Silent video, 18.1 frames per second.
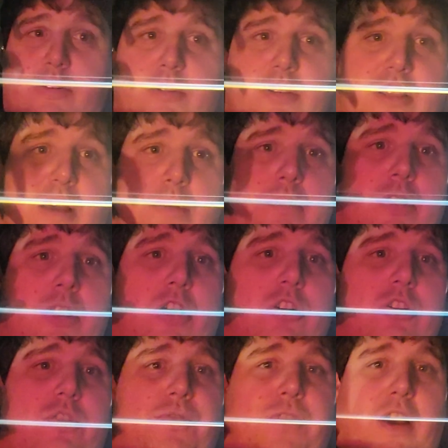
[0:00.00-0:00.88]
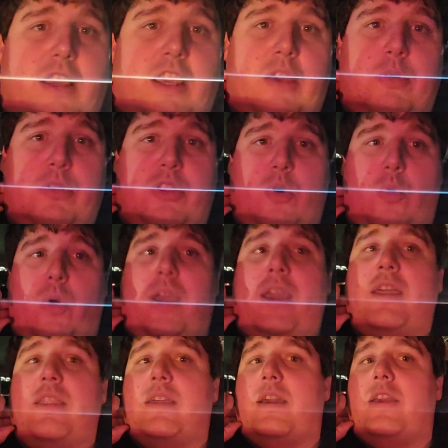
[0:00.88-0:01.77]
Something goes fucky with the
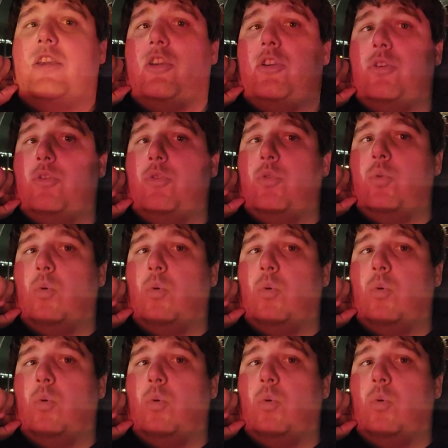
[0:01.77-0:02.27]
way that you,